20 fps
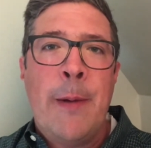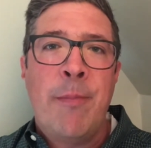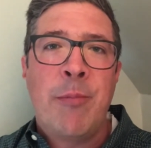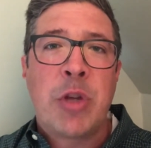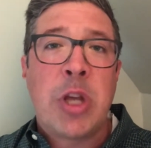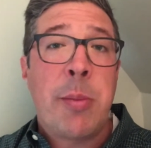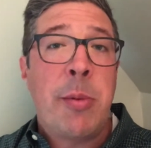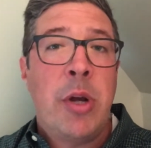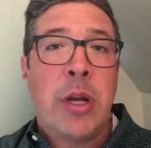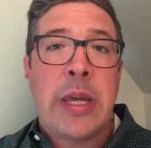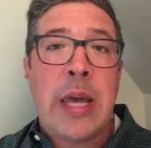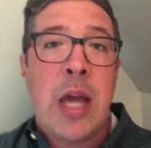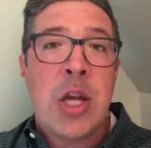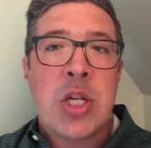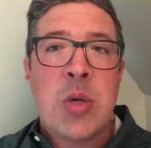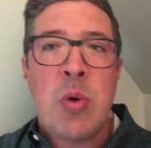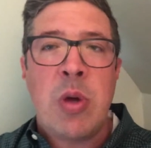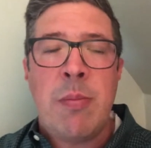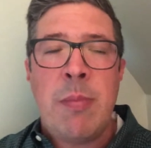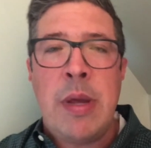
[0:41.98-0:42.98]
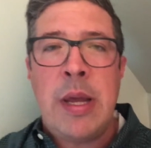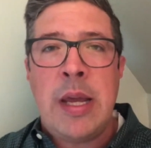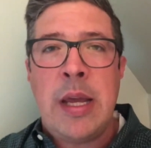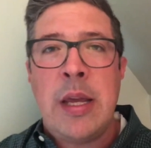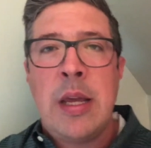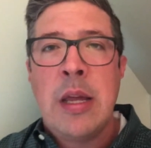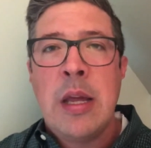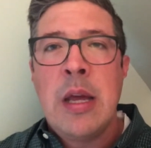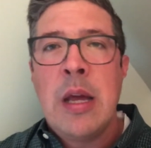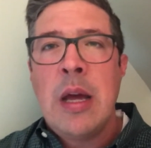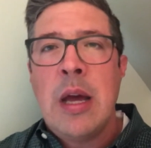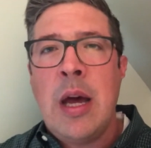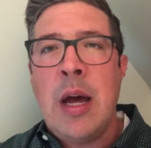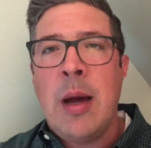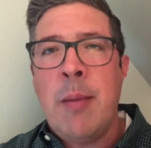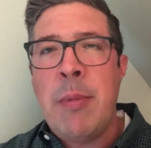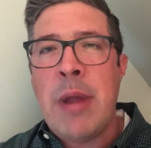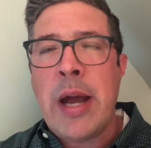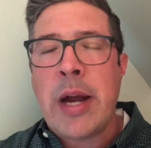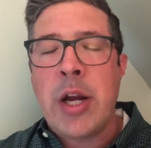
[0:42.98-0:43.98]
communication with me.
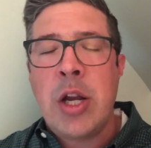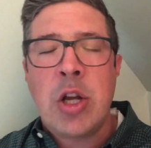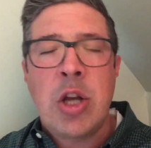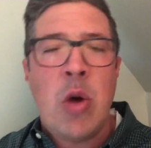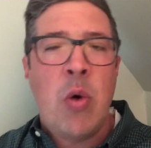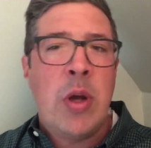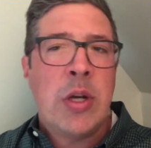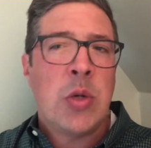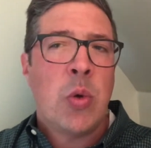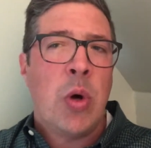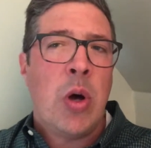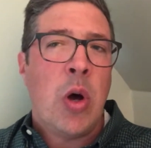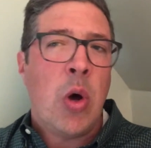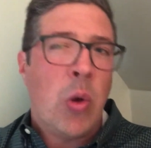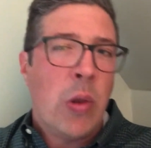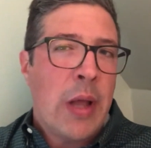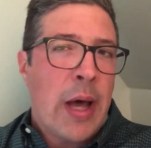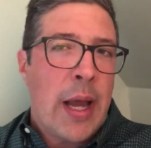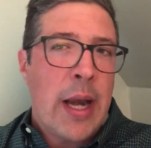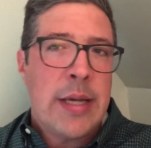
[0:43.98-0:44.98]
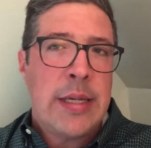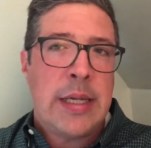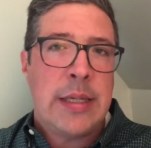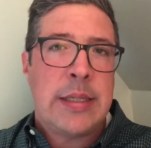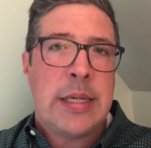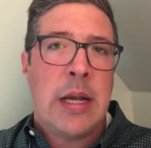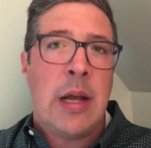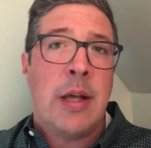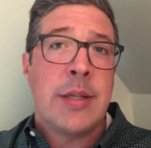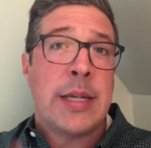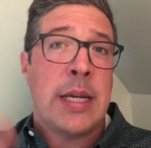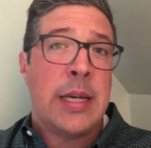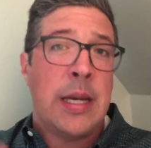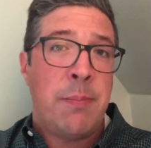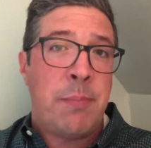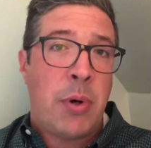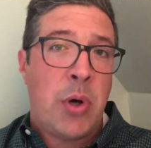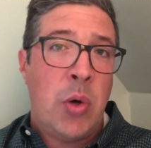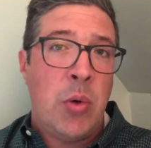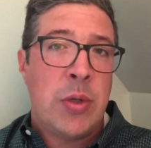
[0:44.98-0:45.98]
I'm not going to go into a whole lot of details. I
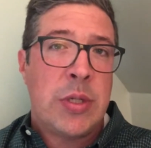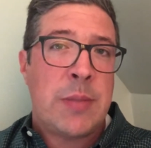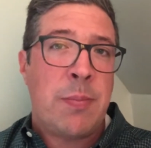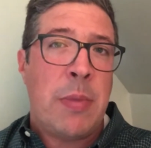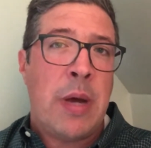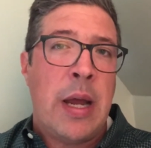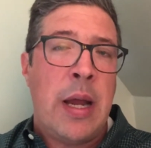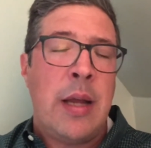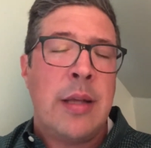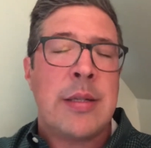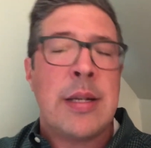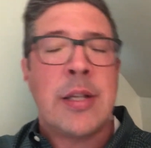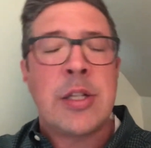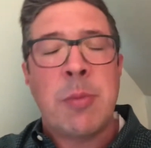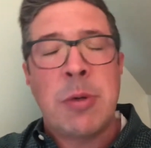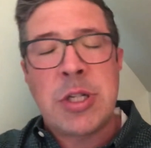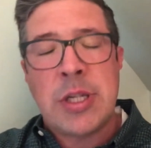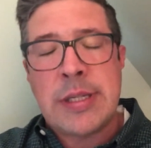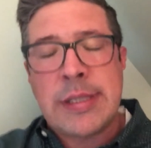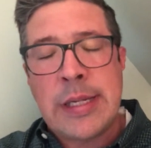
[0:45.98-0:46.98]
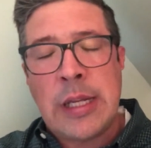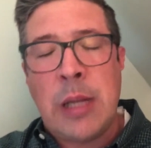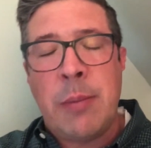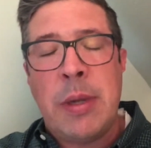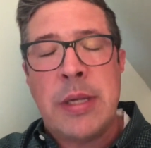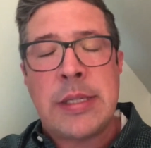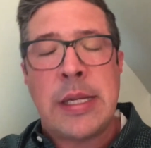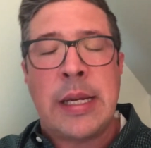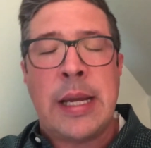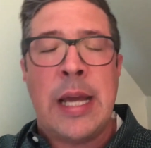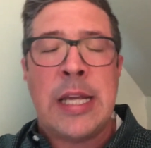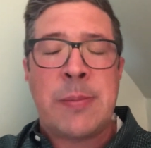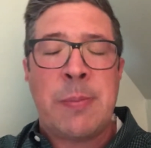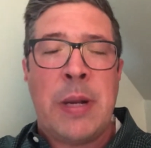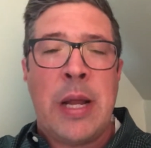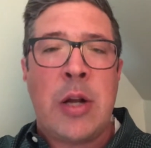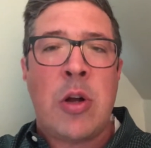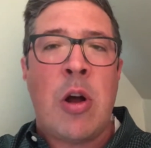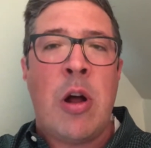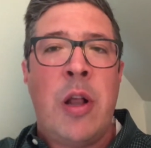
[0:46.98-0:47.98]
did post it's not so much a syllabus, I guess, but
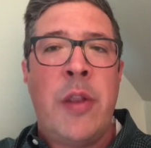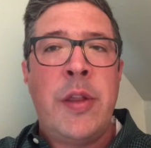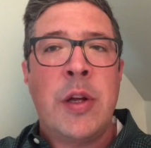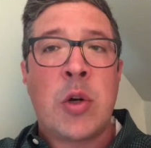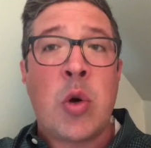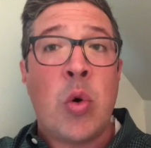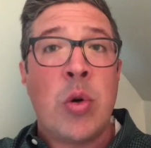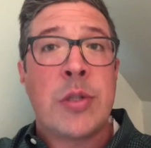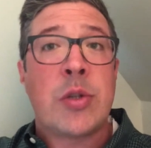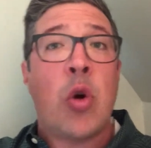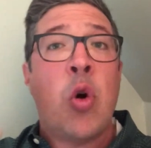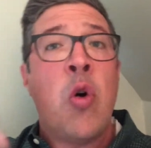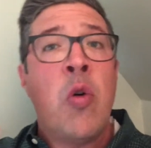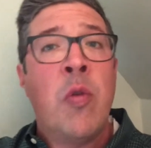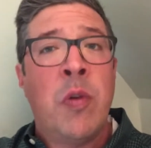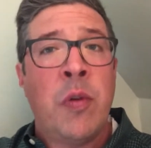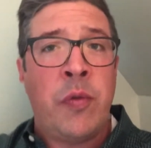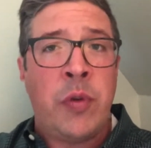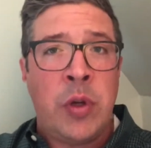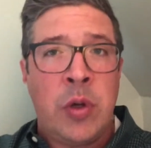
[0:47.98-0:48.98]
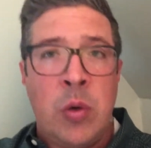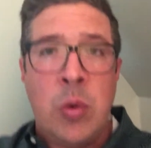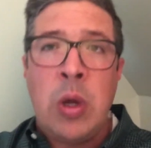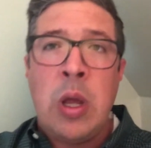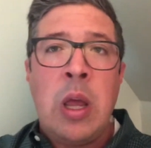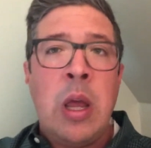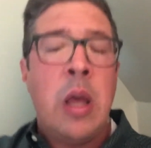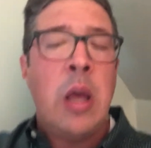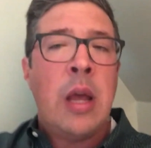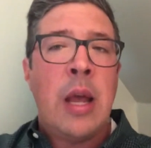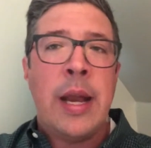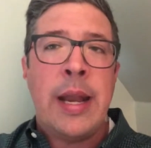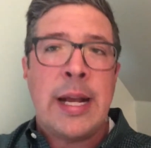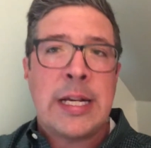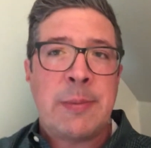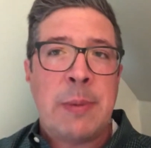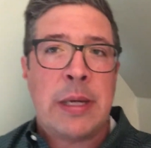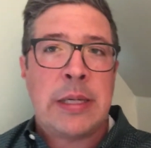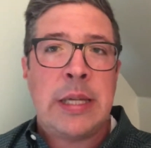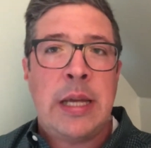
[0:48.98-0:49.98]
I call it the course overview and
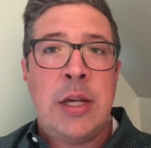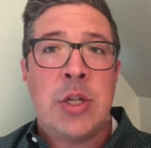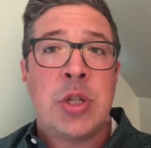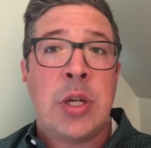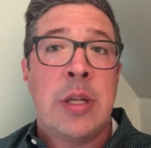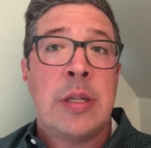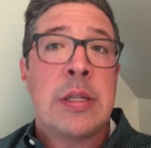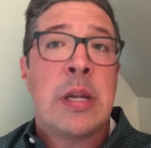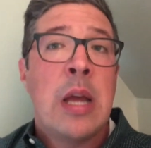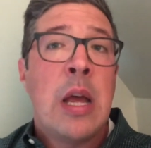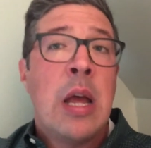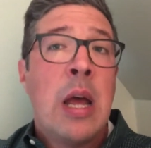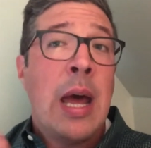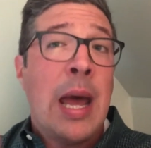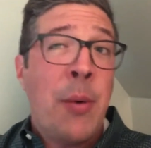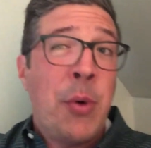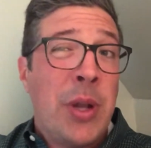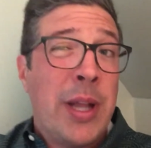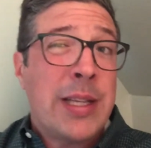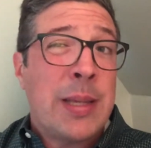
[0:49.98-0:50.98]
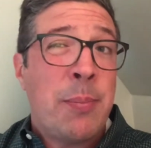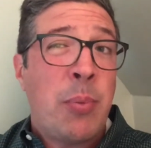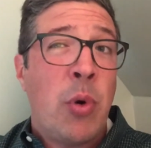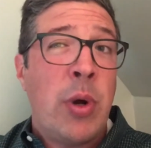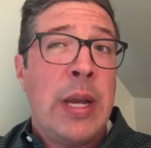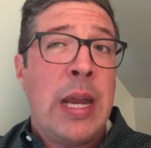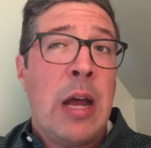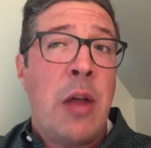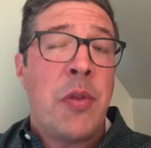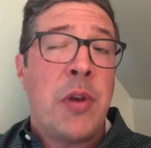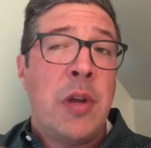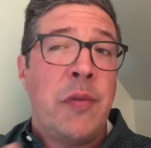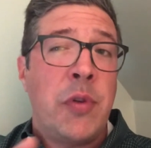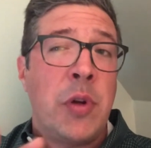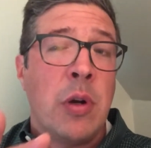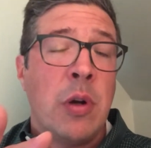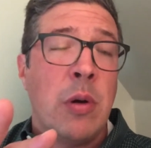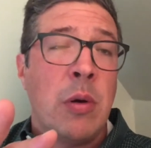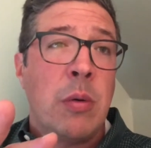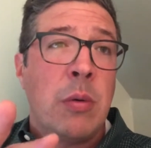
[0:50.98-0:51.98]
expectations. I would like to point out that if
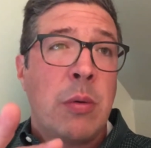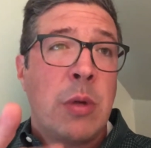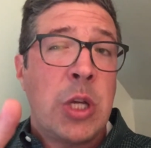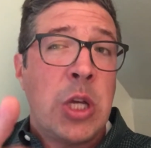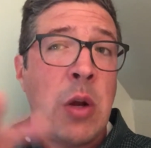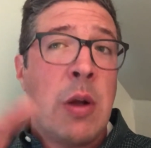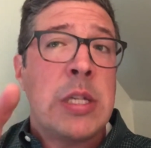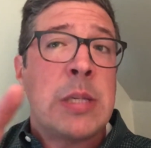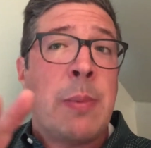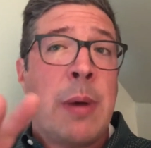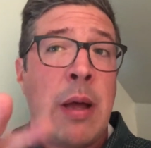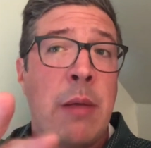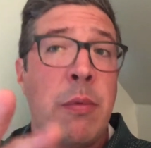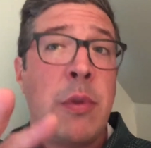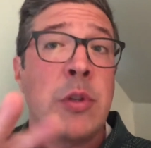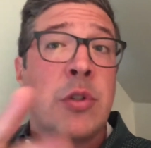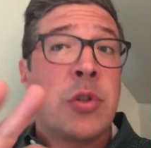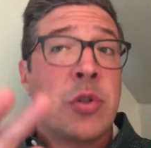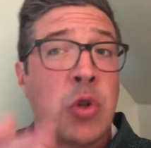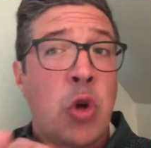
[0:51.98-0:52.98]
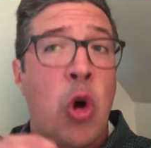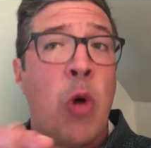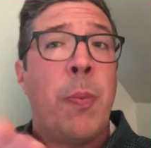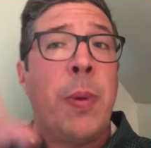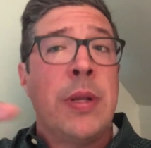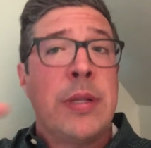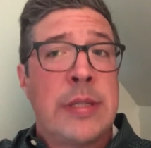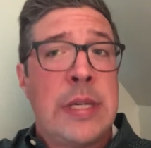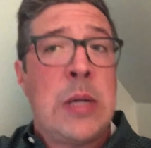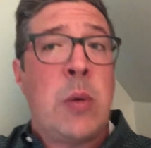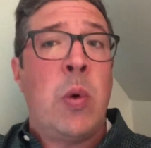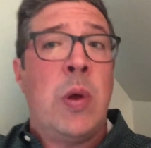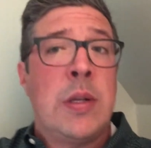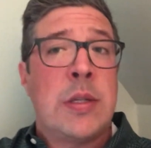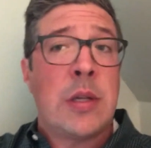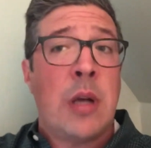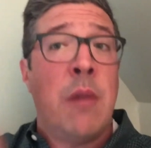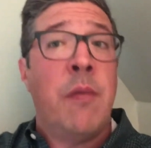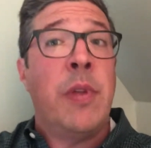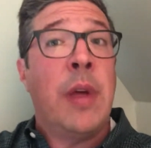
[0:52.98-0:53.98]
you're curious about the scope and
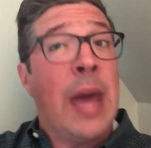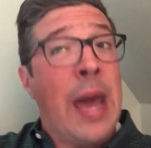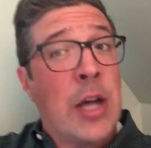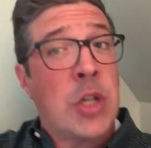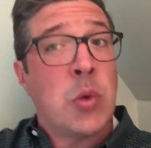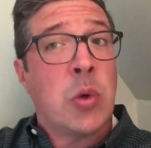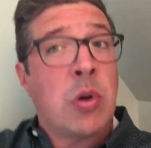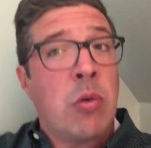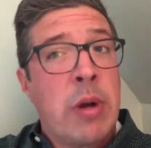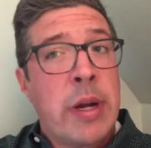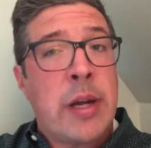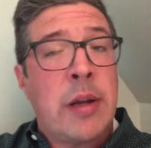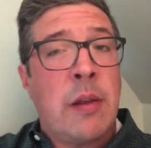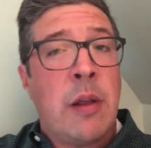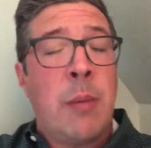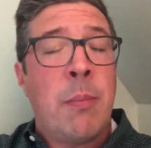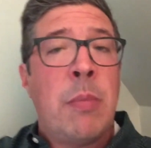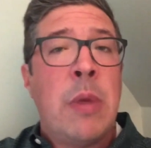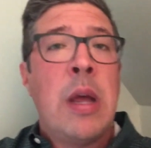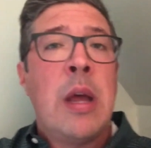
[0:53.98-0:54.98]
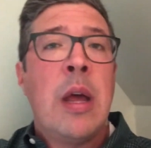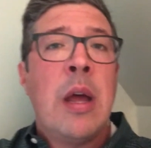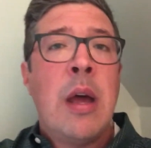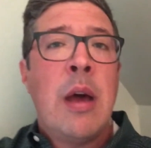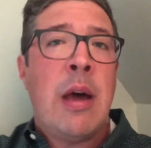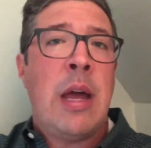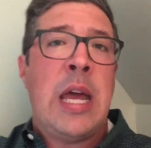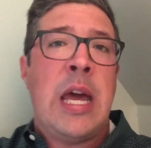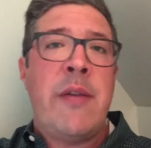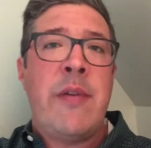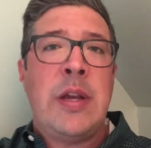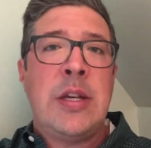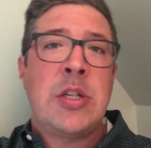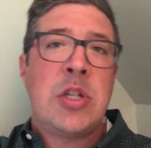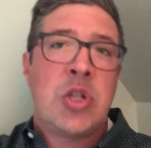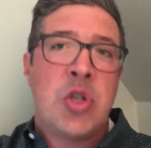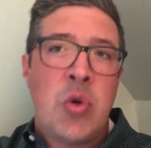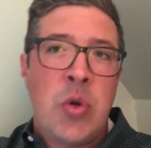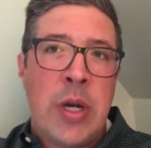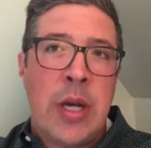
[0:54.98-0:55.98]
sequence of the actual curriculum, I have a
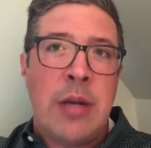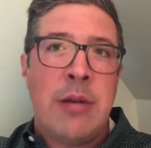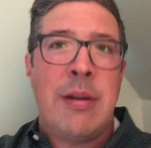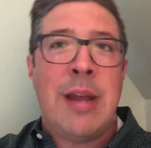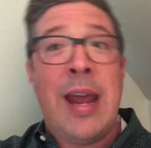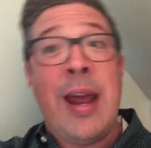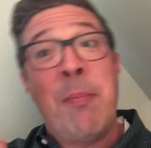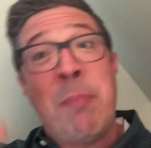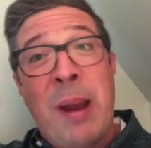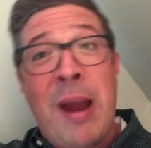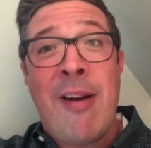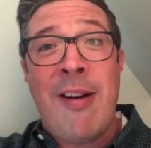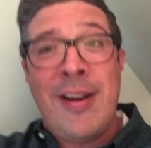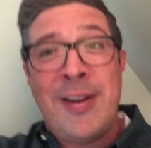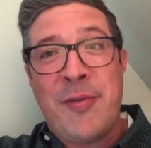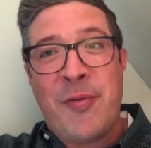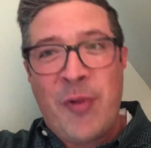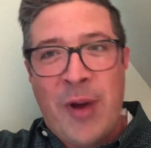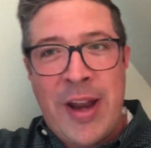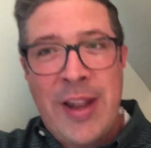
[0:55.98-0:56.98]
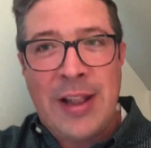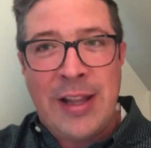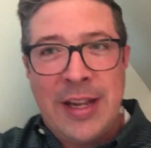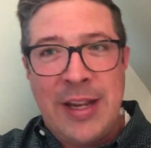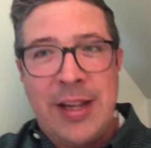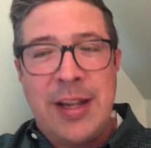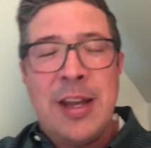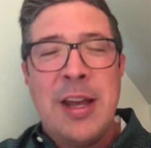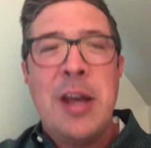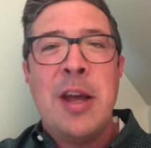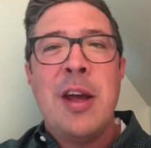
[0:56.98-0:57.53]
student and parent friendly